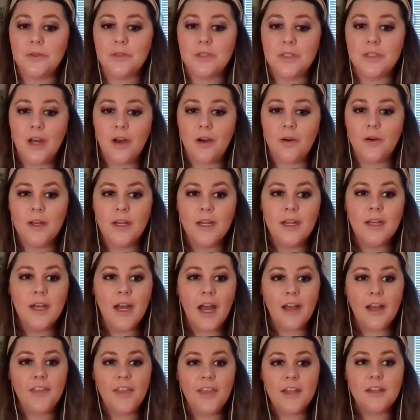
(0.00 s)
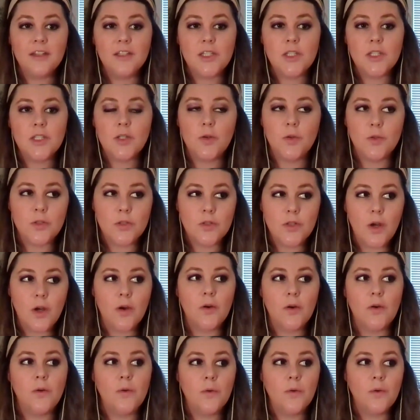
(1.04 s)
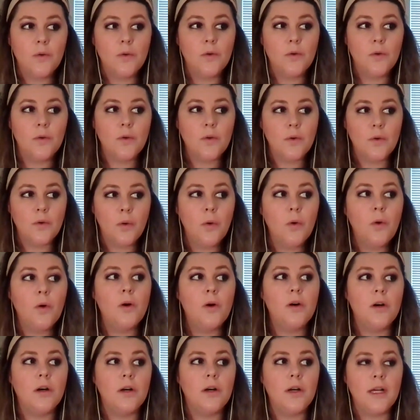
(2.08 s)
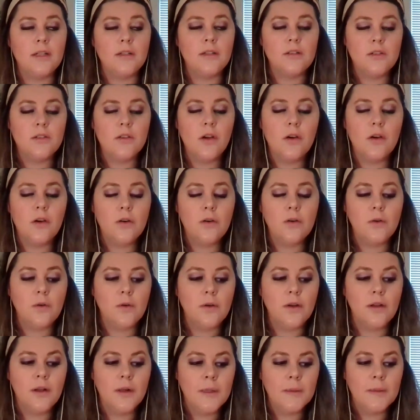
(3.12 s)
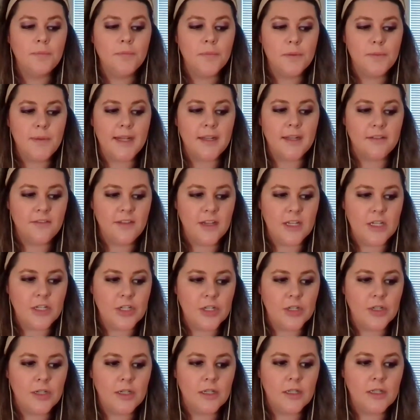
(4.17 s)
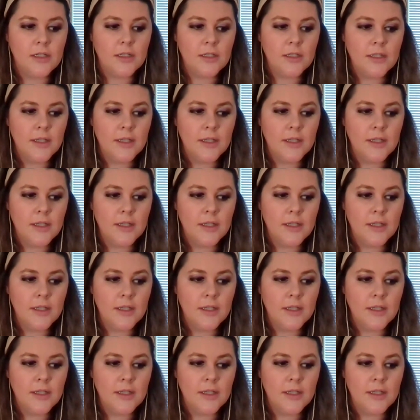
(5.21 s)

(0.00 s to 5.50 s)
So I think it's so cool and so beneficial